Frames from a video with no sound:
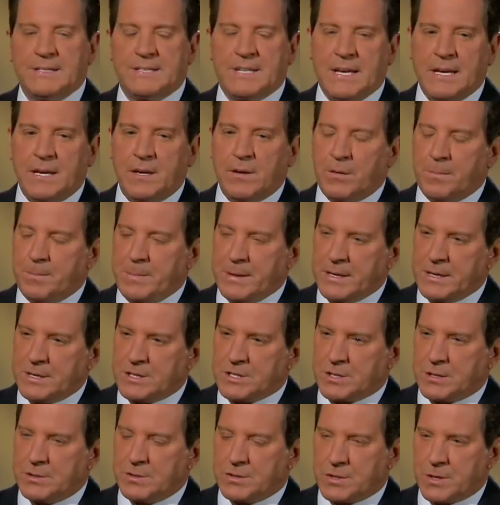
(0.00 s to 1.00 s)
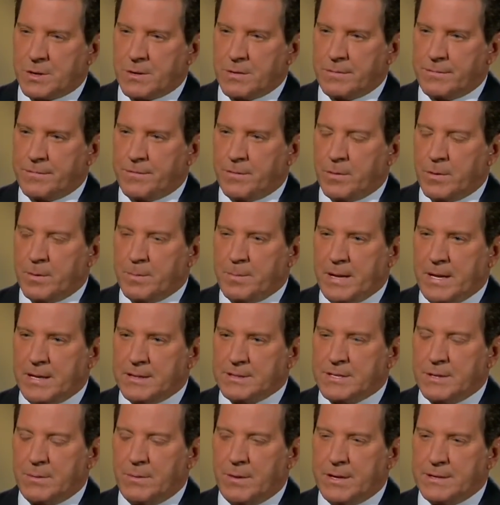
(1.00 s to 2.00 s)
Is he your biggest concern, foreign
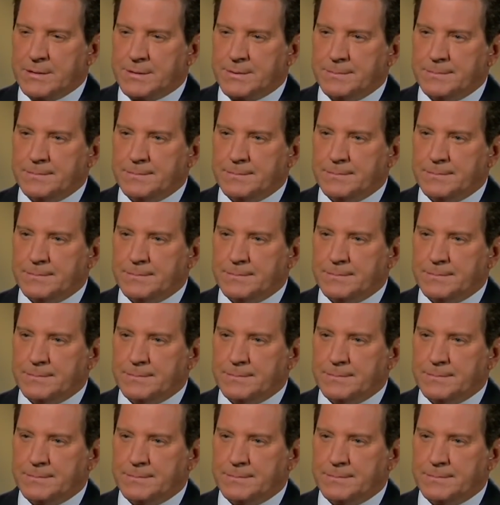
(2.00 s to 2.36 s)
policy-wise?